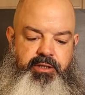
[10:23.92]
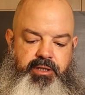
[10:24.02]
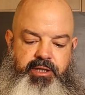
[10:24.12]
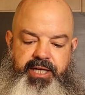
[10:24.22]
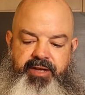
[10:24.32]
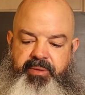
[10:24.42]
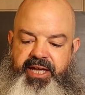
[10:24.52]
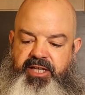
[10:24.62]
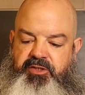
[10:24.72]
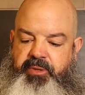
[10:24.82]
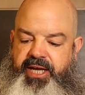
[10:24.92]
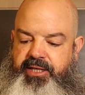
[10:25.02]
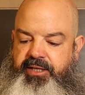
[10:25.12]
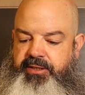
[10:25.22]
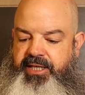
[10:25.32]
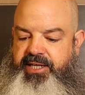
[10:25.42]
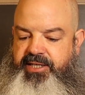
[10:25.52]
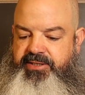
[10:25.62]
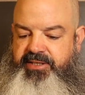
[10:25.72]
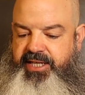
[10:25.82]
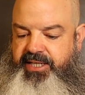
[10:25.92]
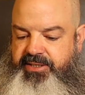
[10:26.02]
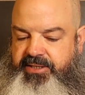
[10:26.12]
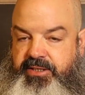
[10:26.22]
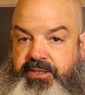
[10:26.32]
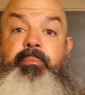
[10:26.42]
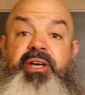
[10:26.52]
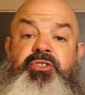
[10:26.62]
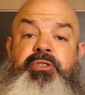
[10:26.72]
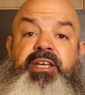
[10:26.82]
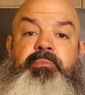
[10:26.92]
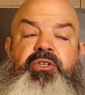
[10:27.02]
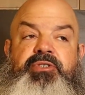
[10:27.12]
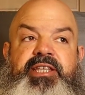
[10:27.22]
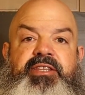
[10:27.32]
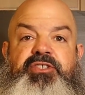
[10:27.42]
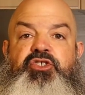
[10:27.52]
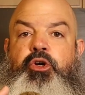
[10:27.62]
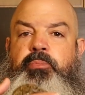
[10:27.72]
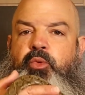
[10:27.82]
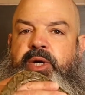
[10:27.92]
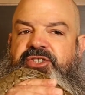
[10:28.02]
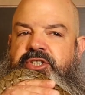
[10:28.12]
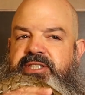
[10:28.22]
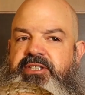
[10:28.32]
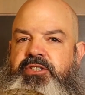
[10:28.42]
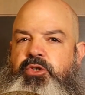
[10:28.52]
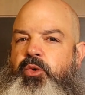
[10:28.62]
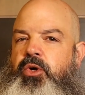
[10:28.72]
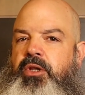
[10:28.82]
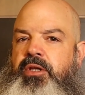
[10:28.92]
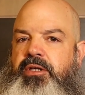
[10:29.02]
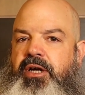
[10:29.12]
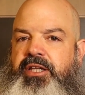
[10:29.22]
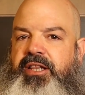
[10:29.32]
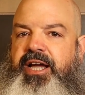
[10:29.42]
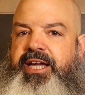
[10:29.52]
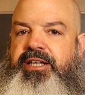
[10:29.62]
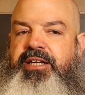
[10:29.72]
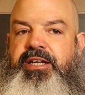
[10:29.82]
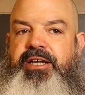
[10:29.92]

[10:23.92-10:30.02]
Can I have my hands back, ladies? Thanks. I measured them using the SERP widgets tool online,